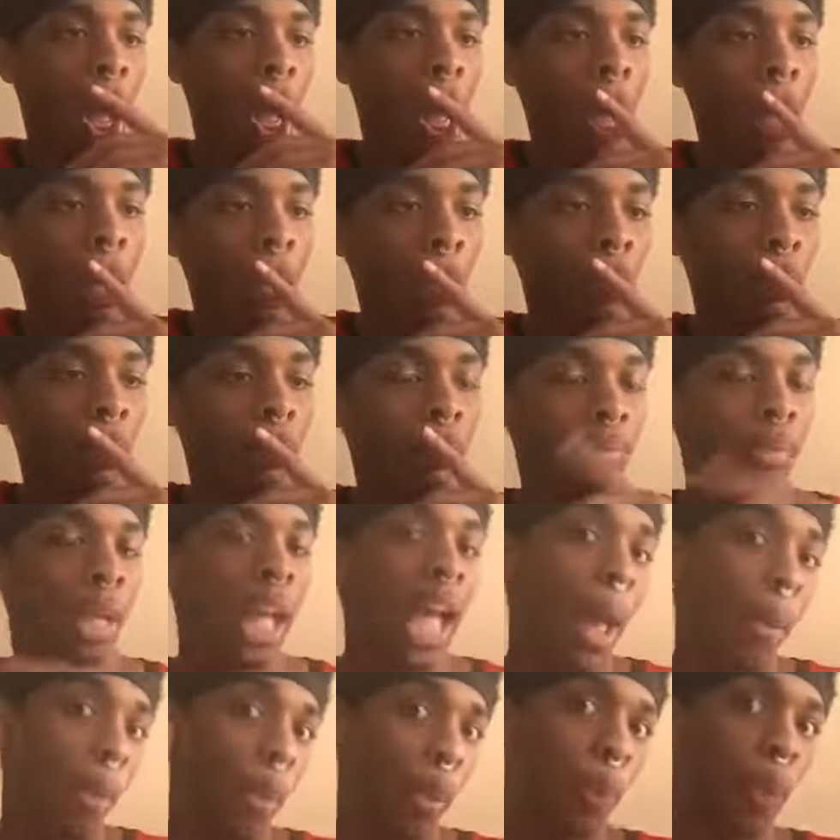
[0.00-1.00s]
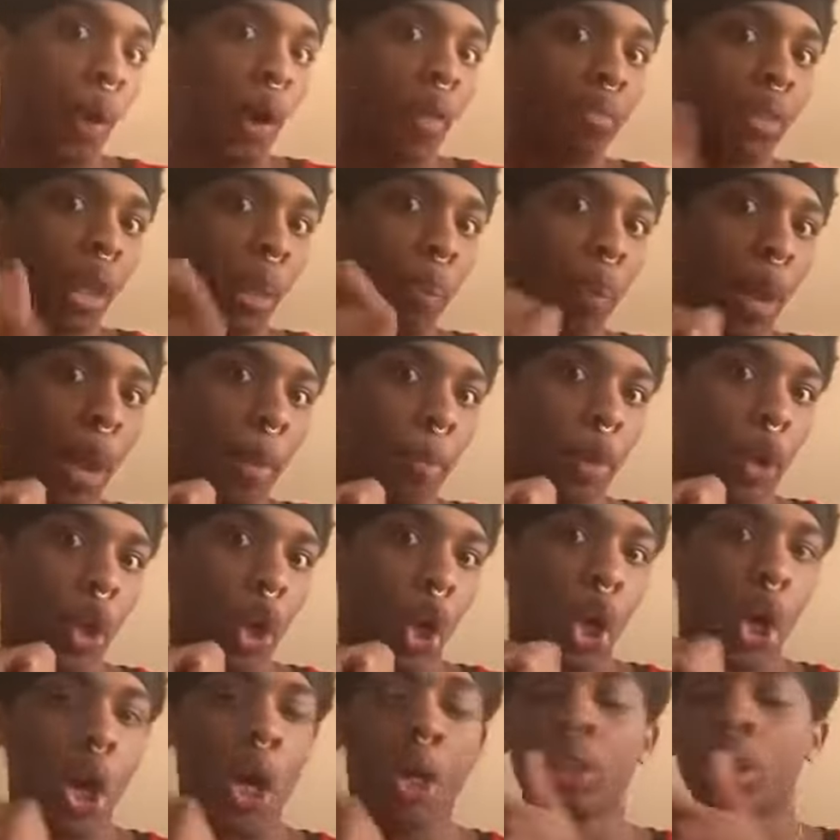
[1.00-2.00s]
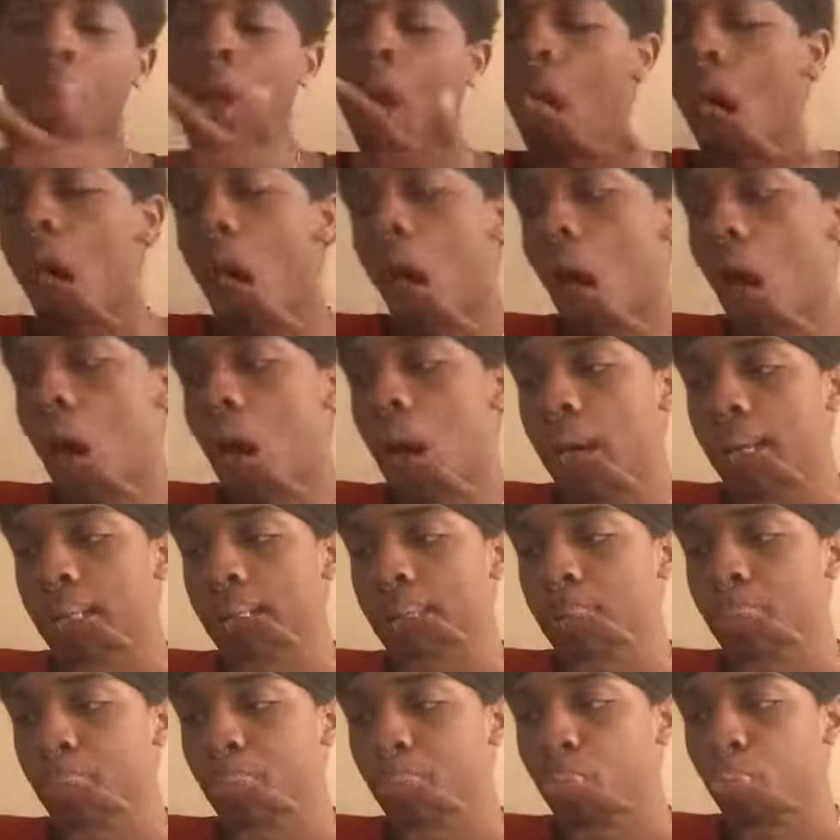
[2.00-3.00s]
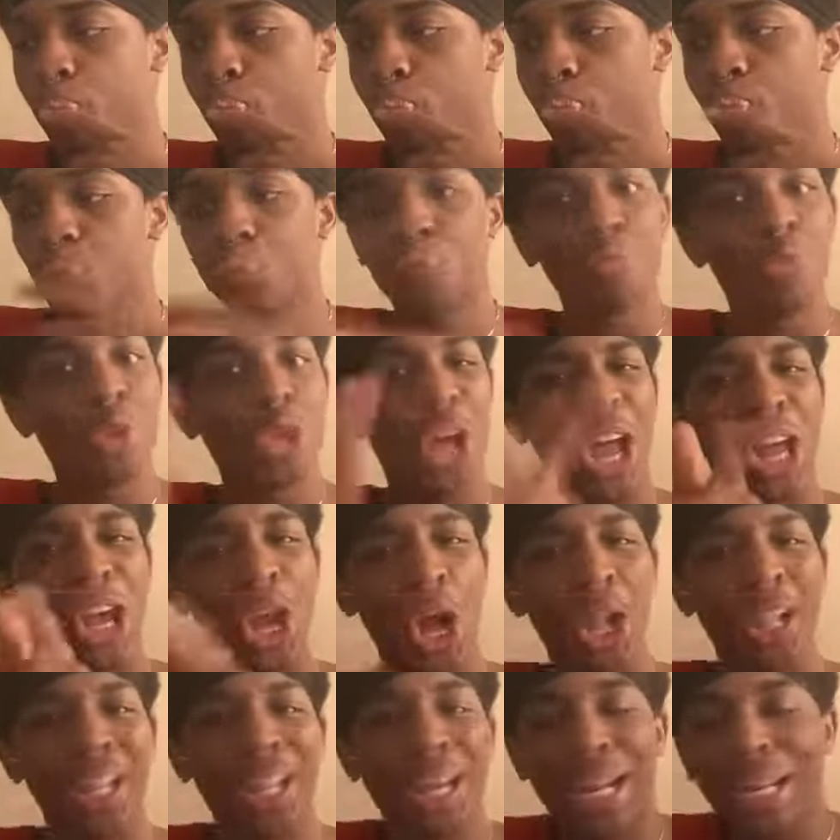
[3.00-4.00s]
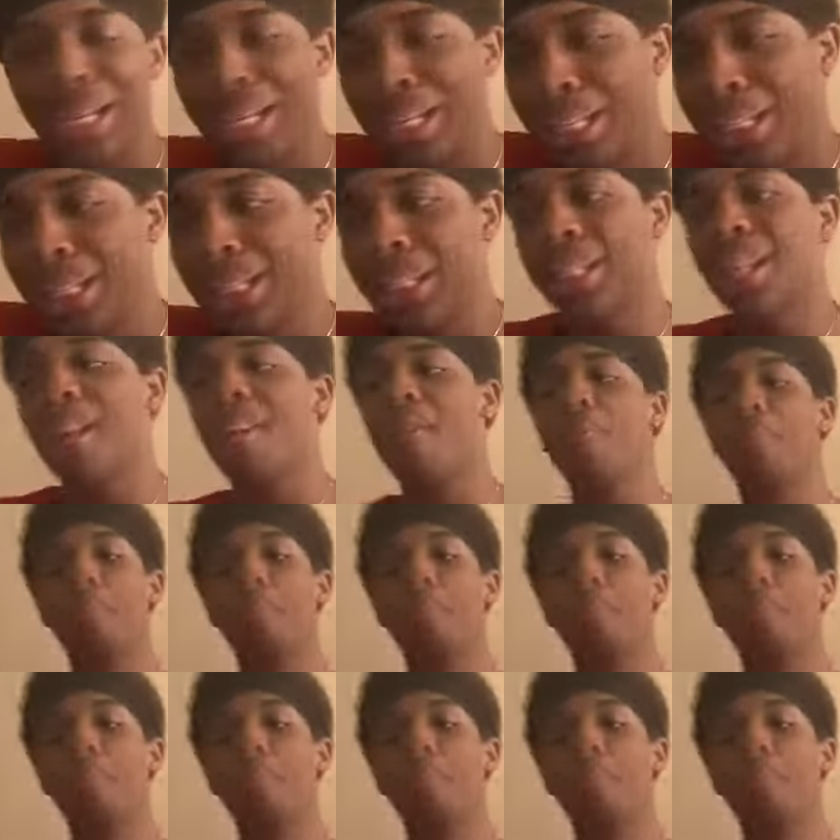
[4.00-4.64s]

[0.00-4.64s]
um, happy birthday, baby girl, um, and all of that good stuff.